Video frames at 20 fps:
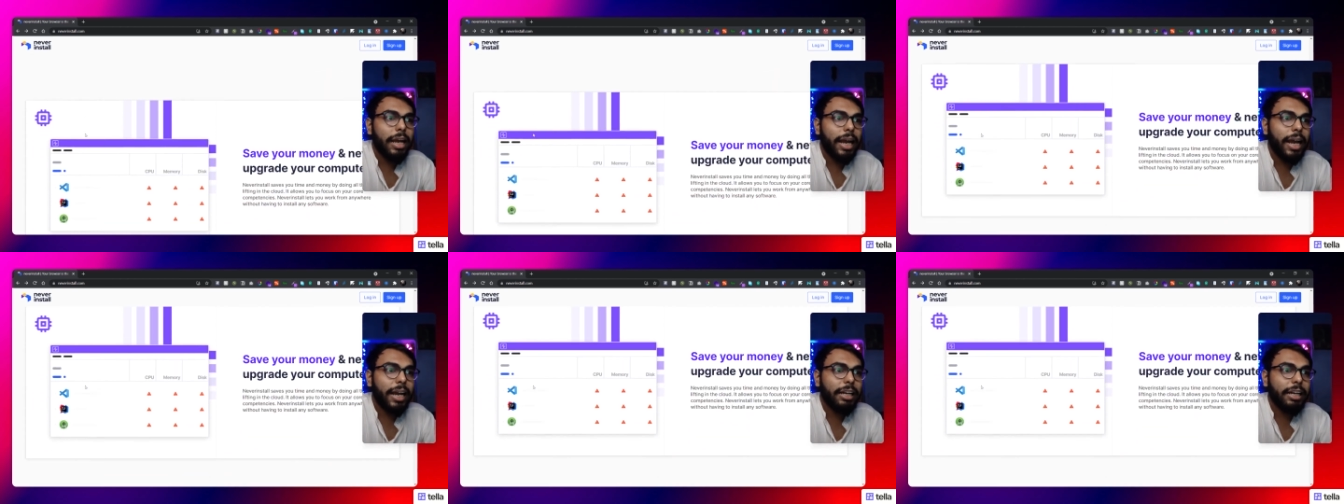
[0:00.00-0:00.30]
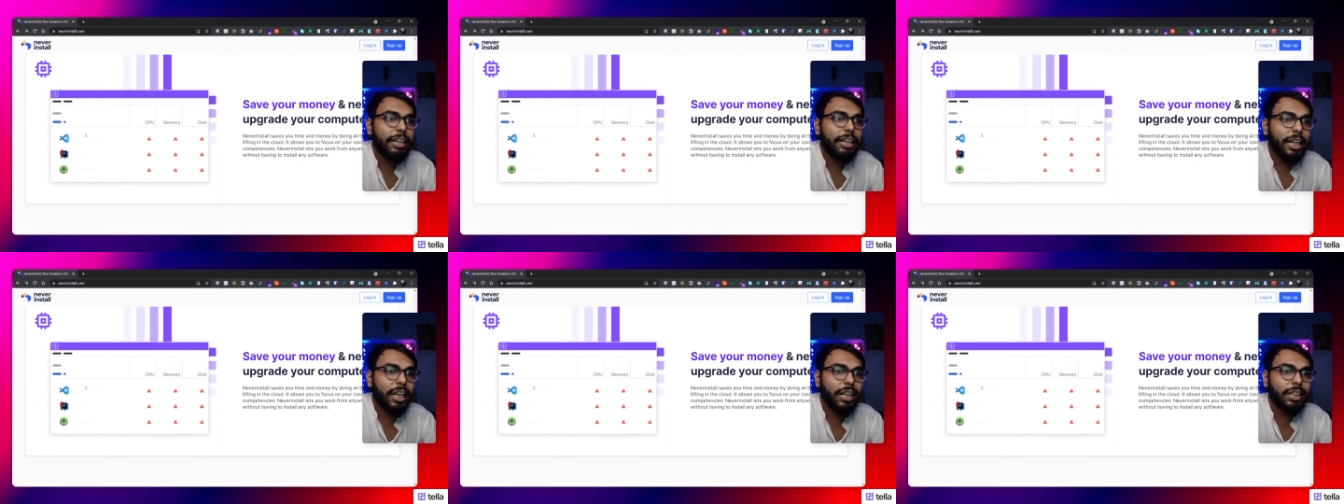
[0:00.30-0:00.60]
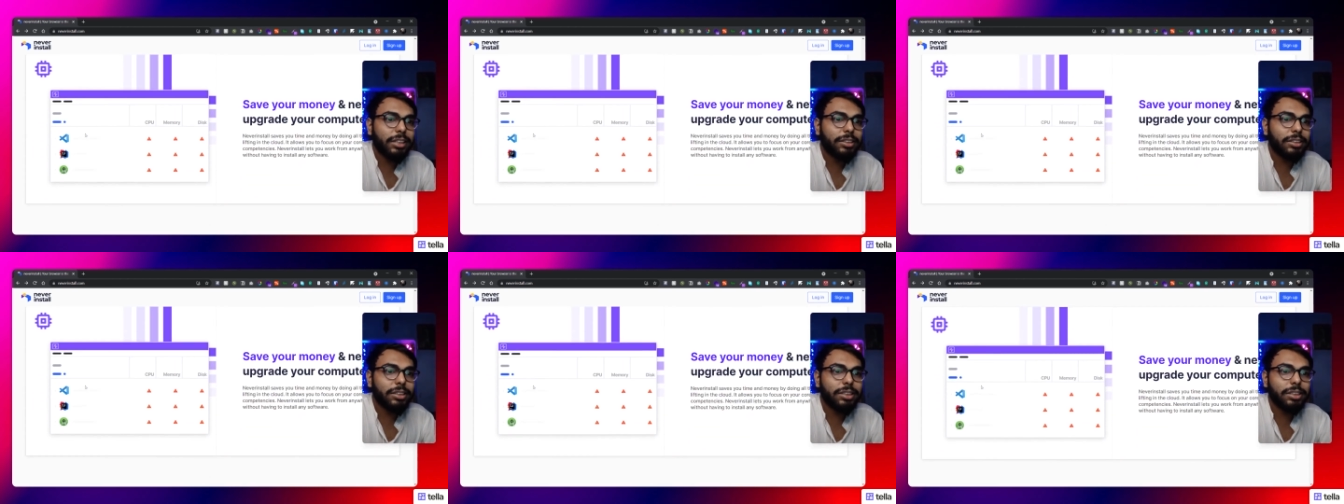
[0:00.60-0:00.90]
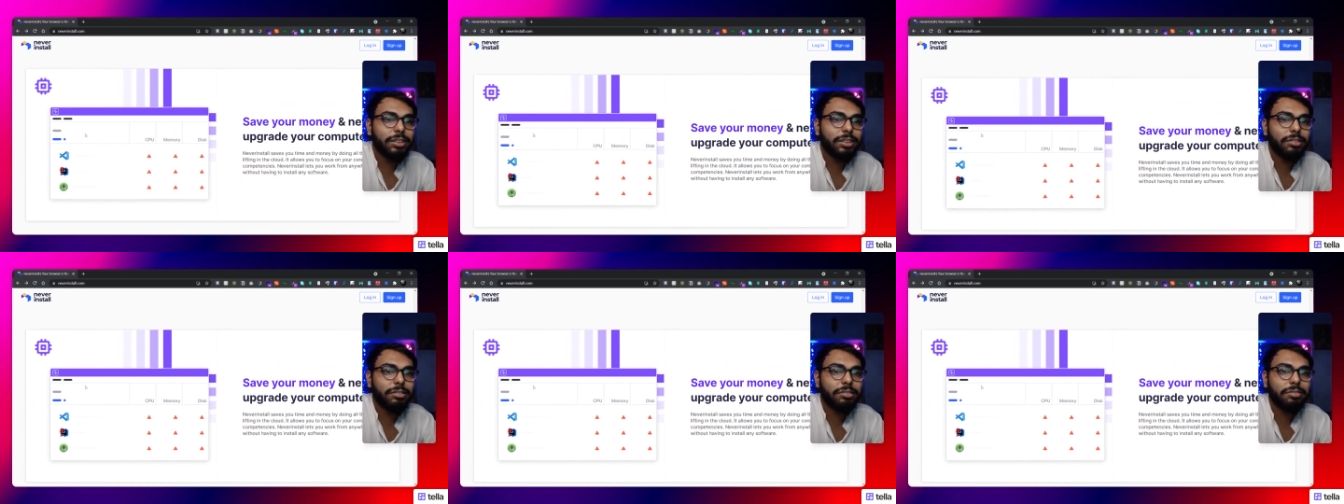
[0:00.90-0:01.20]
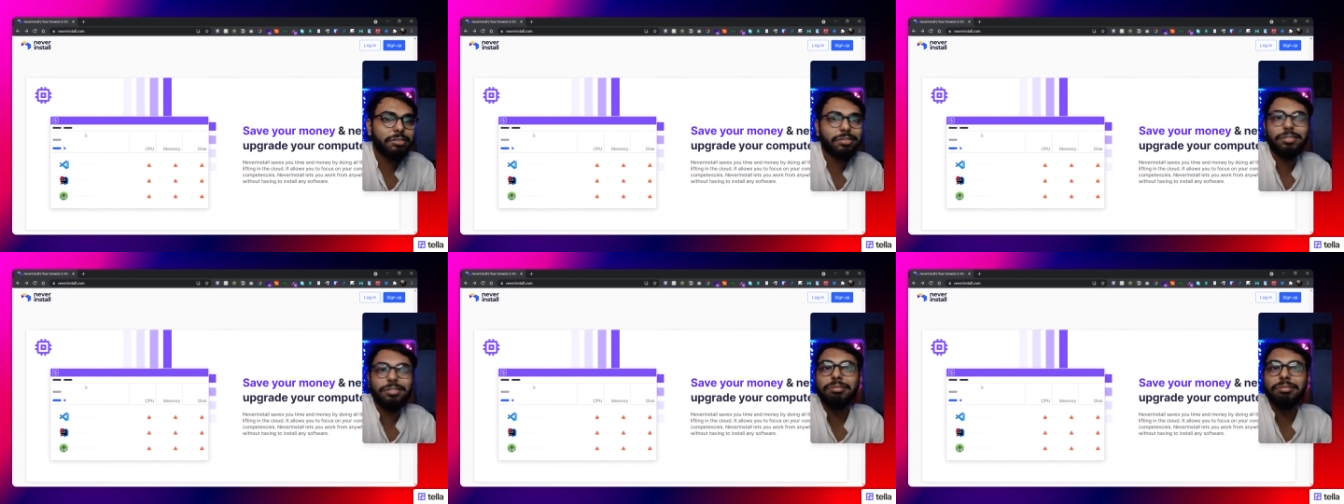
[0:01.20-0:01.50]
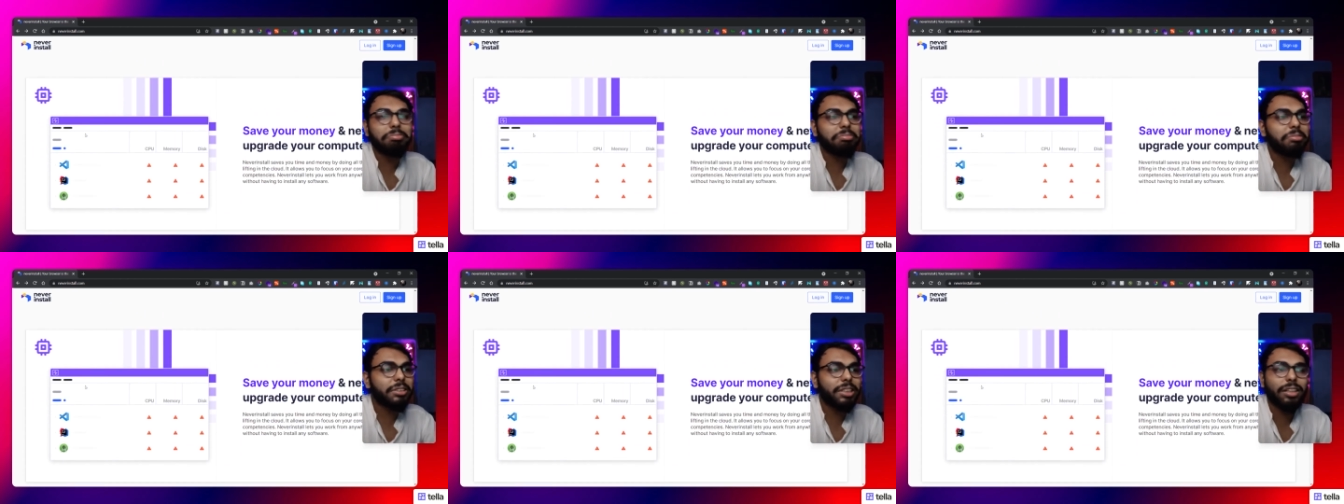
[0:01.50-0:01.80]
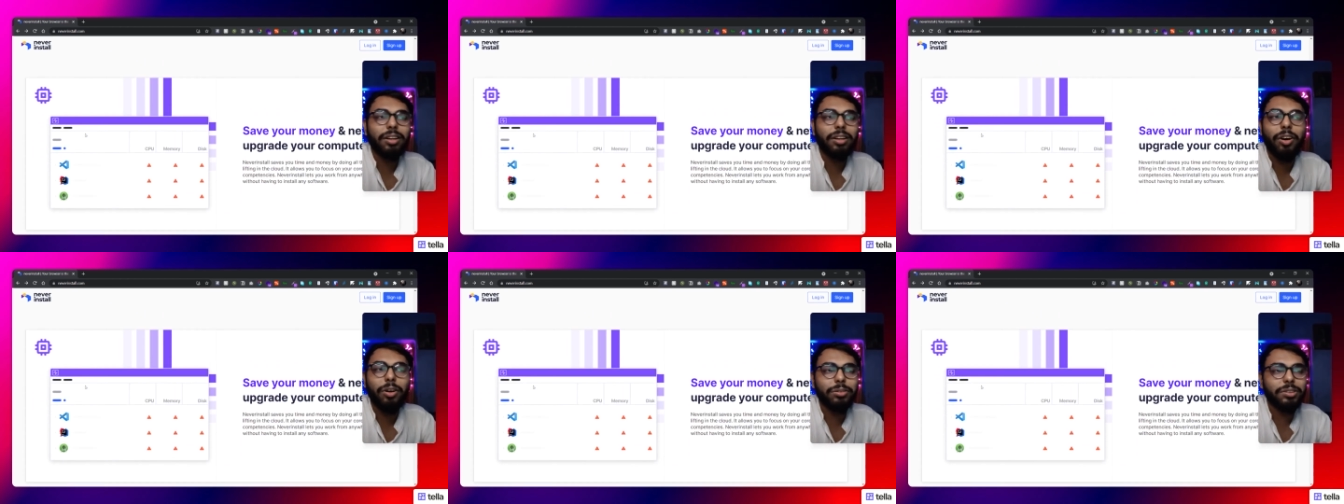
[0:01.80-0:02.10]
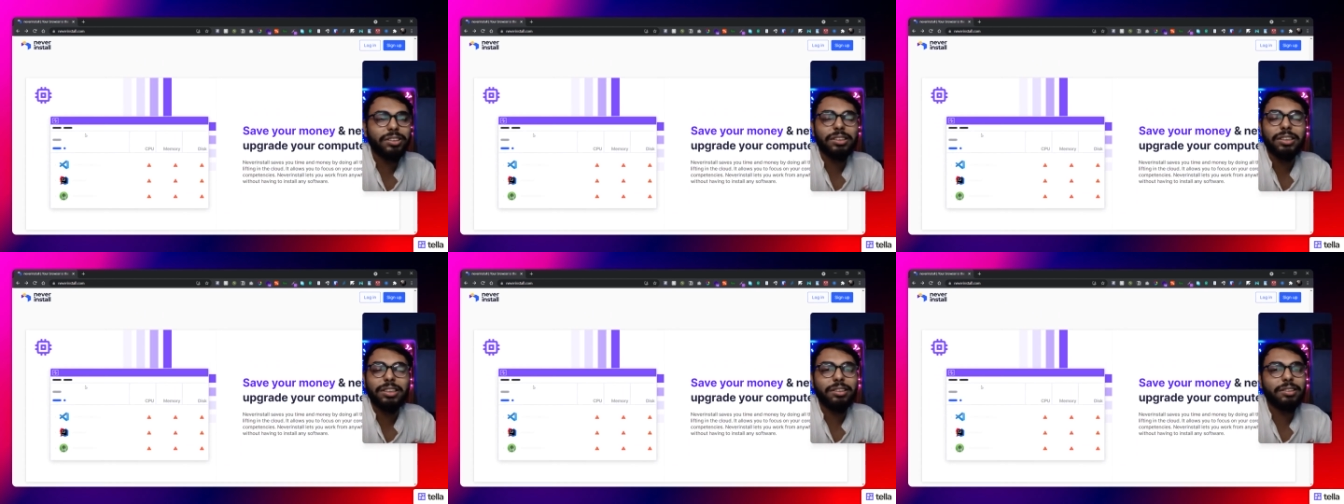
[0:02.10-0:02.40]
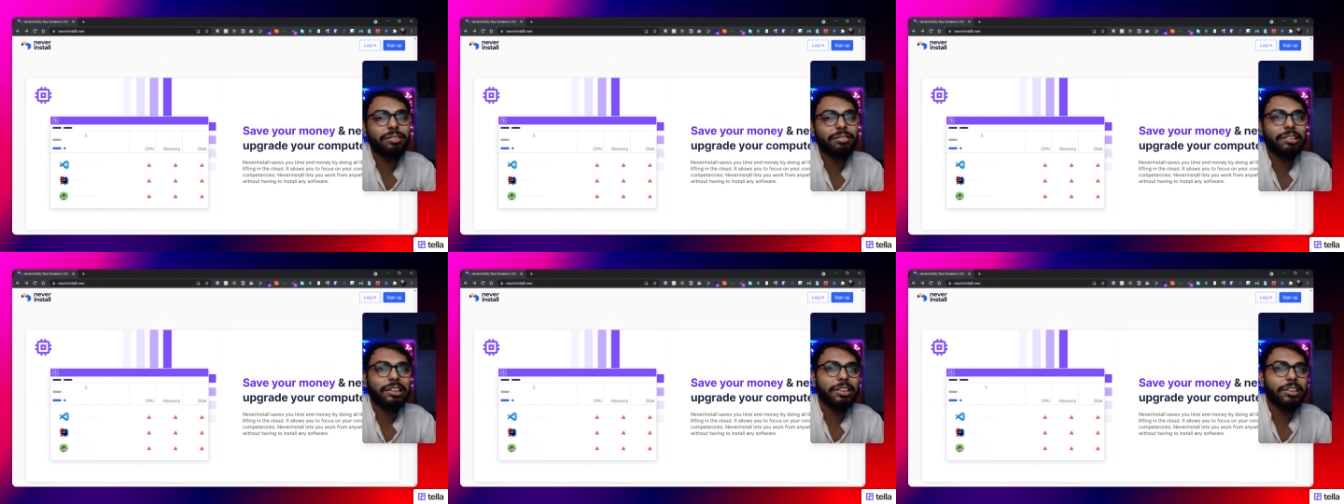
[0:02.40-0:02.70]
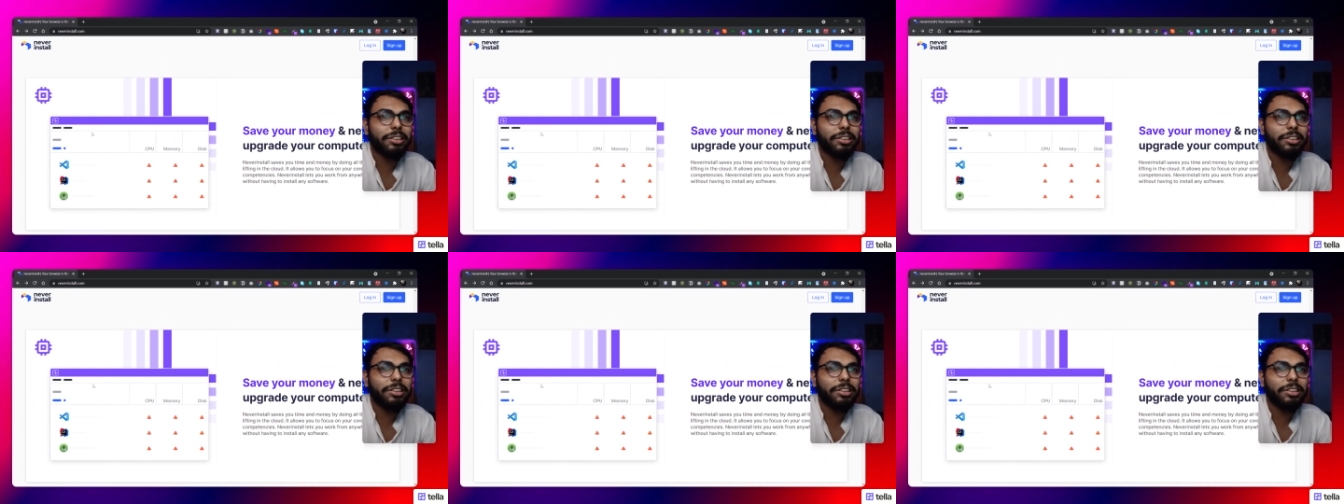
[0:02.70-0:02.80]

And next, obviously